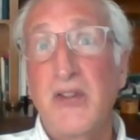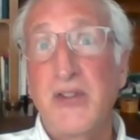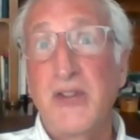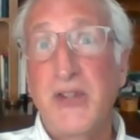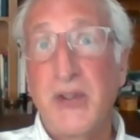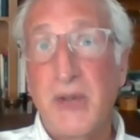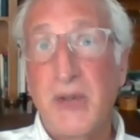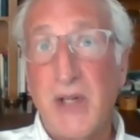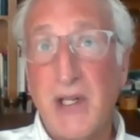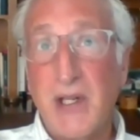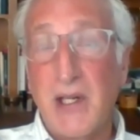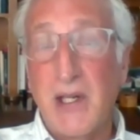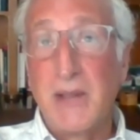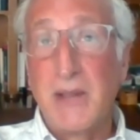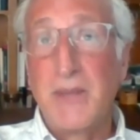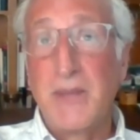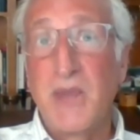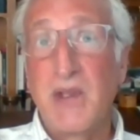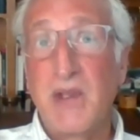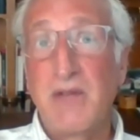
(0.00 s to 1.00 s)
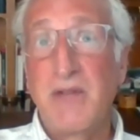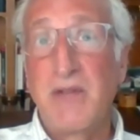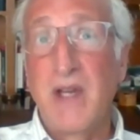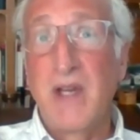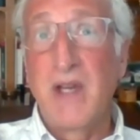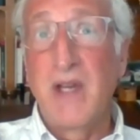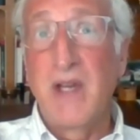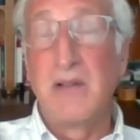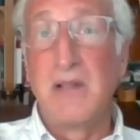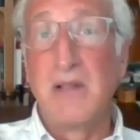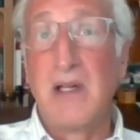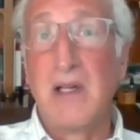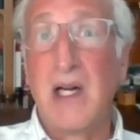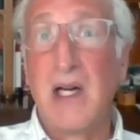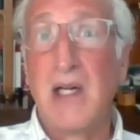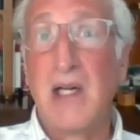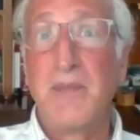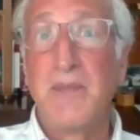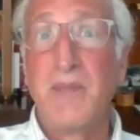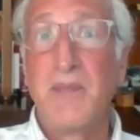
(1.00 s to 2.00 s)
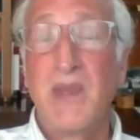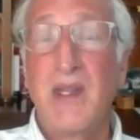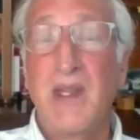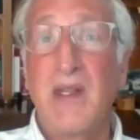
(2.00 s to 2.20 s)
SORNA, the federal law,